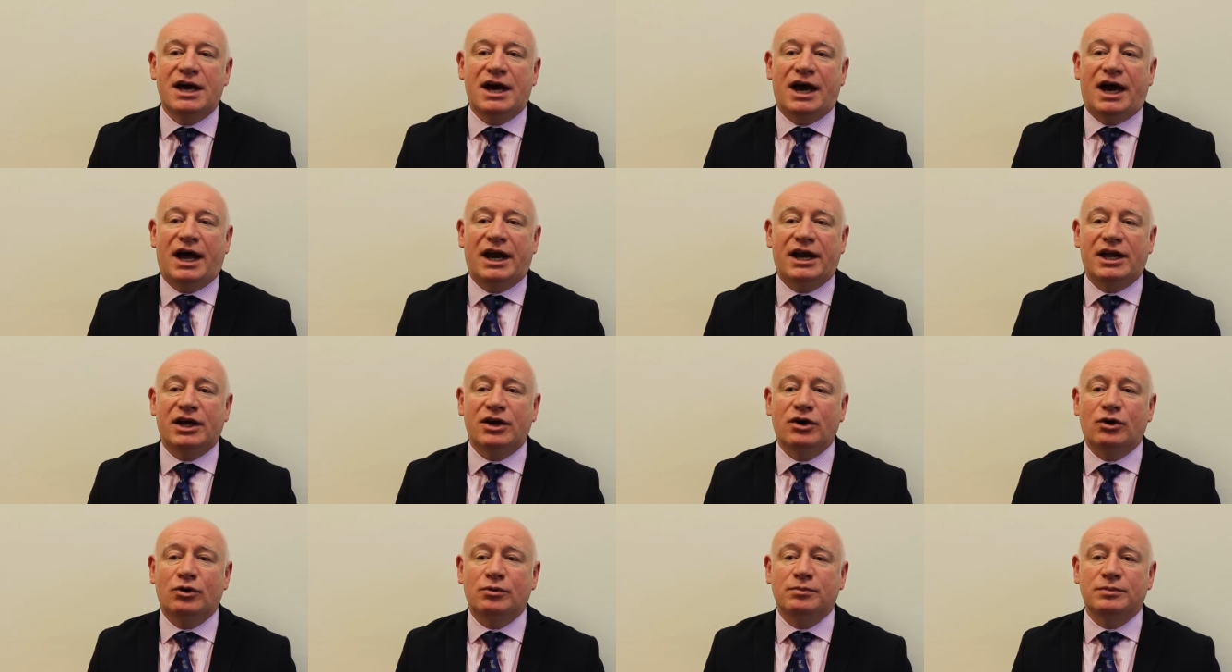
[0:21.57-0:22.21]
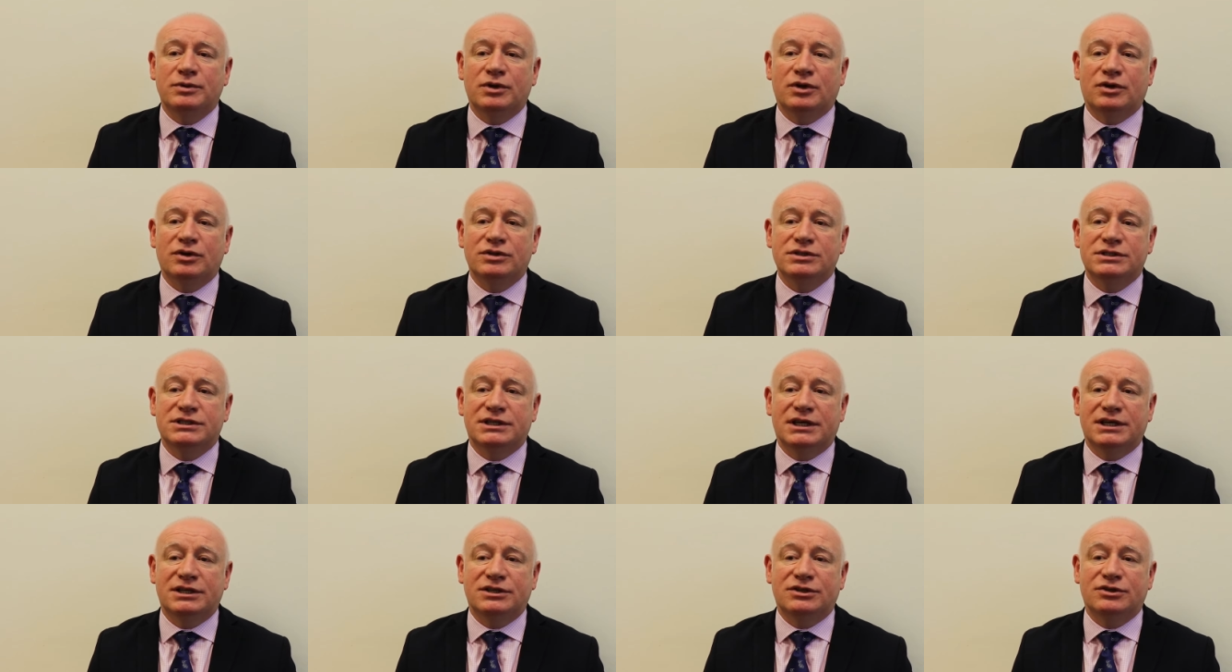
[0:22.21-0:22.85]
and I hope you
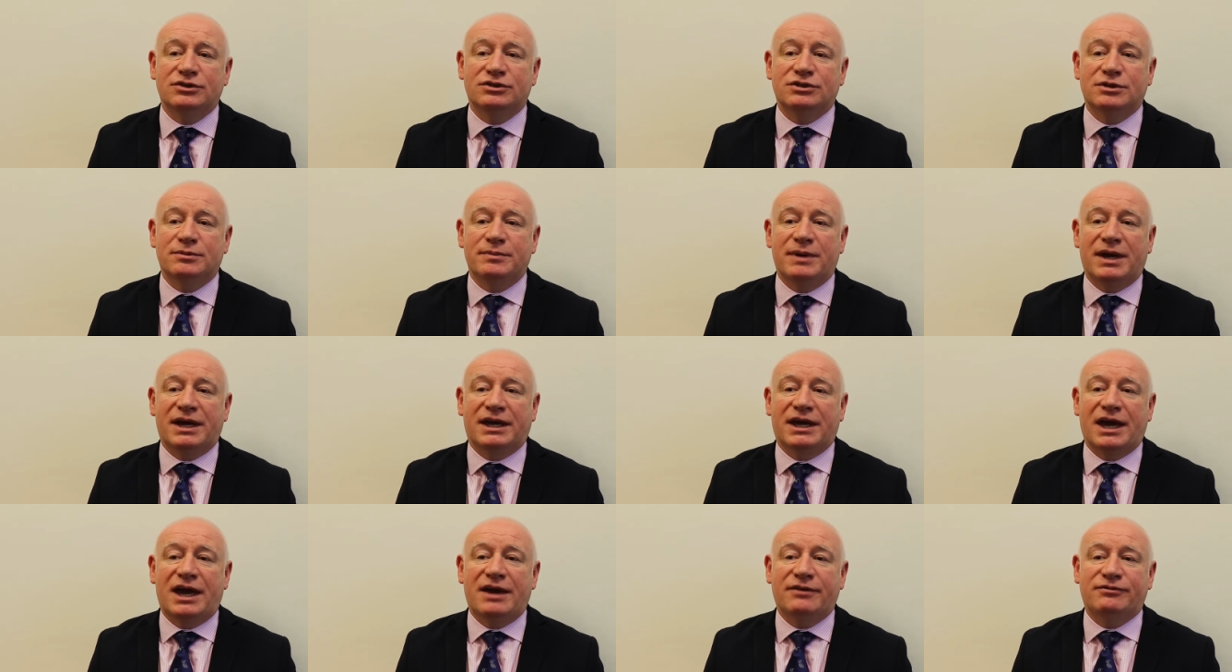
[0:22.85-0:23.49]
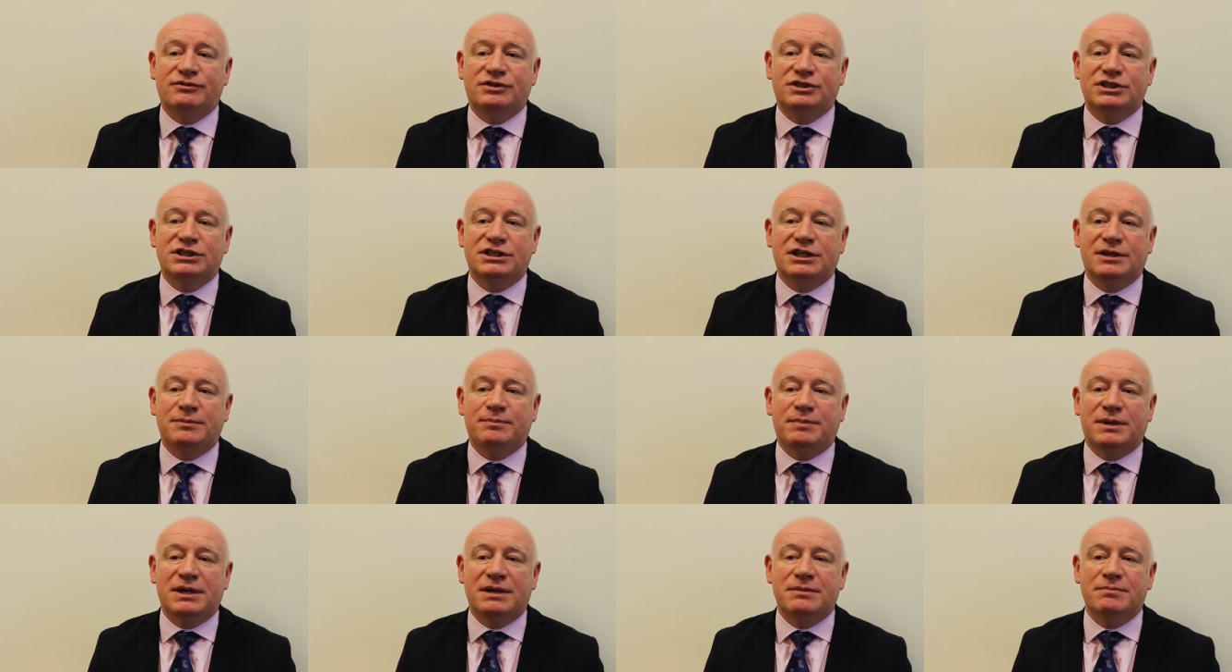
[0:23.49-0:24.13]
continue to make
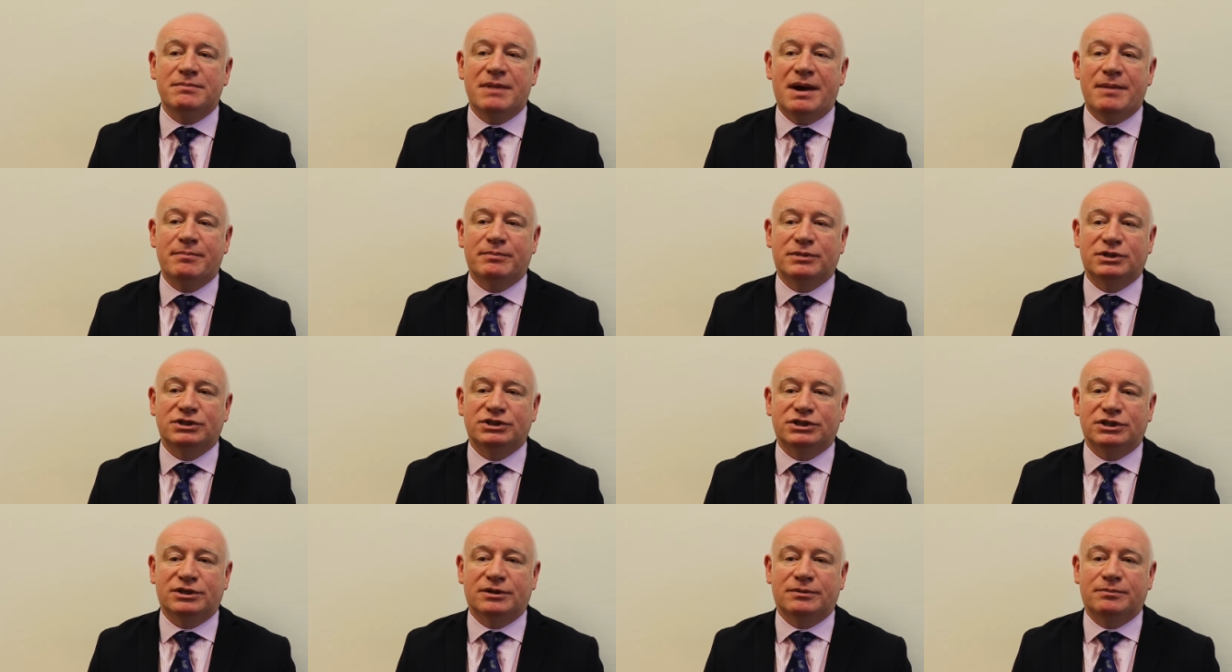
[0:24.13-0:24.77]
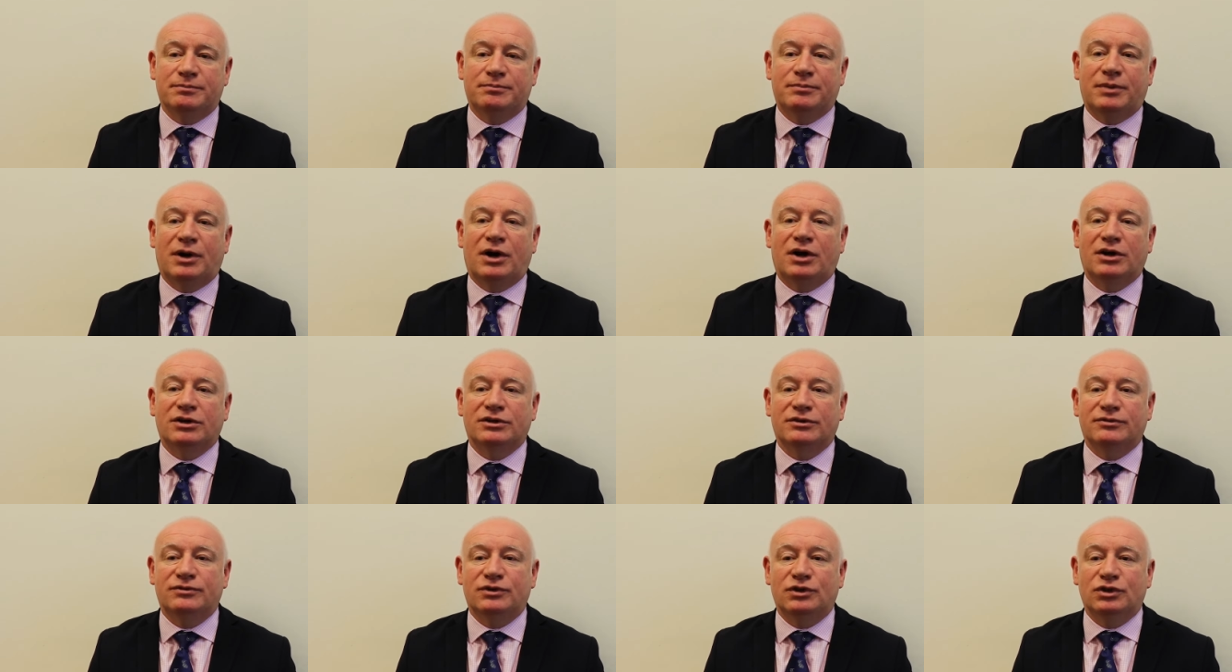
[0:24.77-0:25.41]
FGDP membership
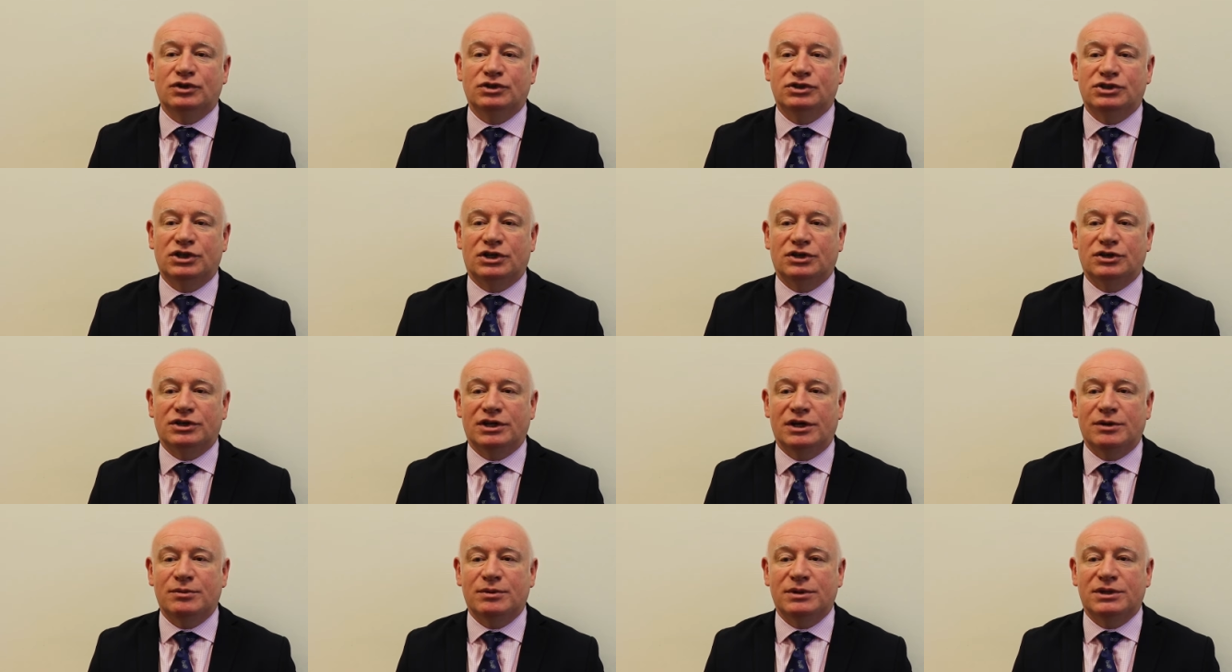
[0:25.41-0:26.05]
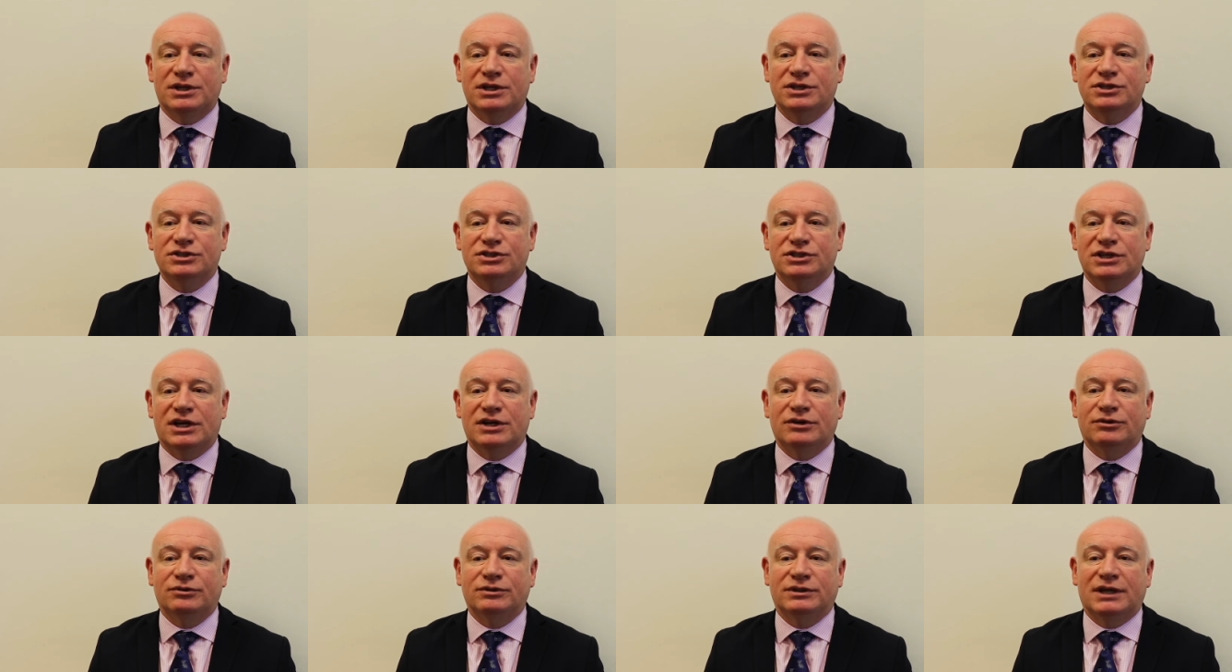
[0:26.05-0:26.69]
part of your journey within
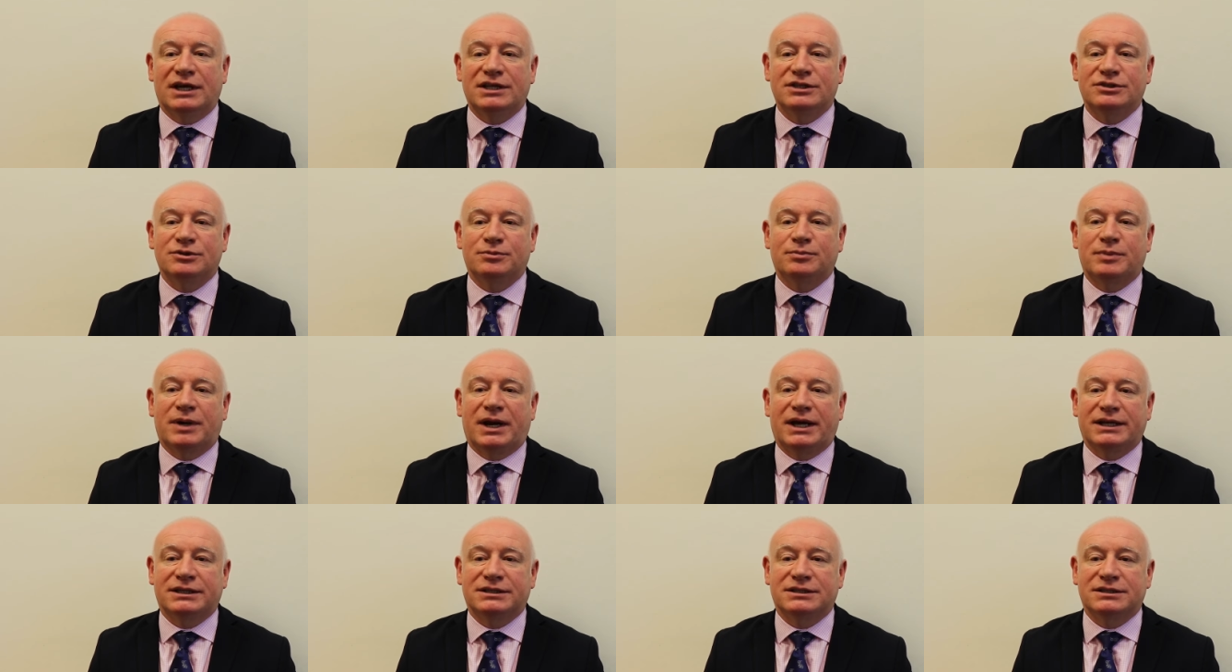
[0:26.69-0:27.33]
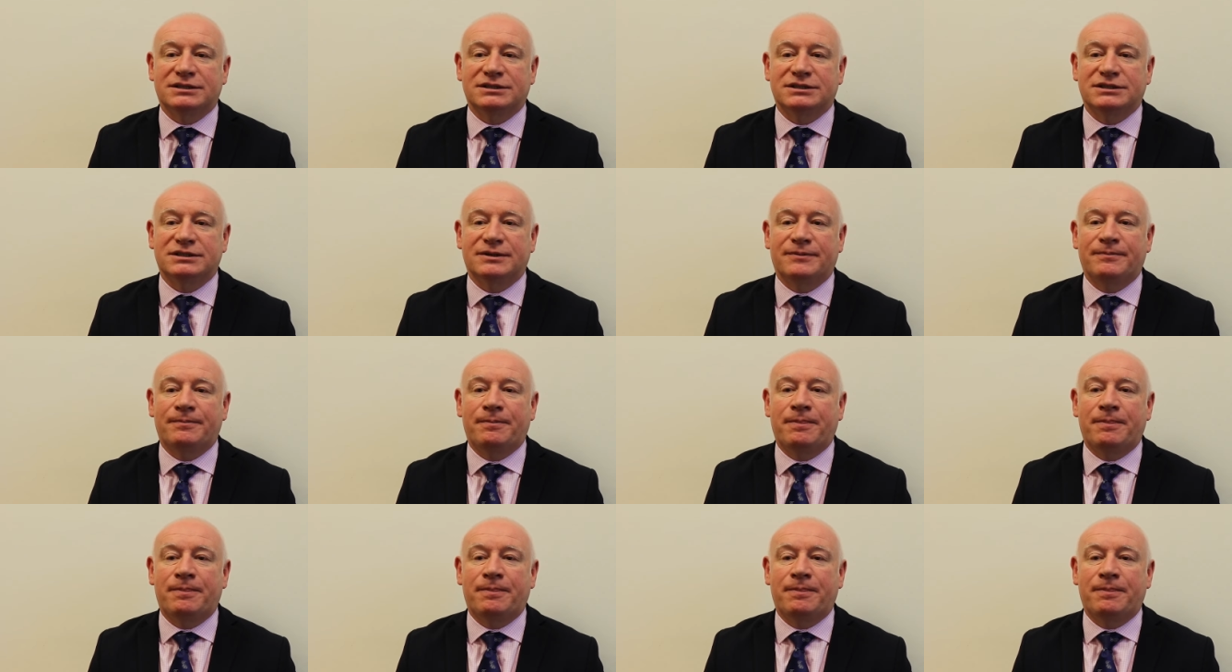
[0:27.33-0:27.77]
general dental practice.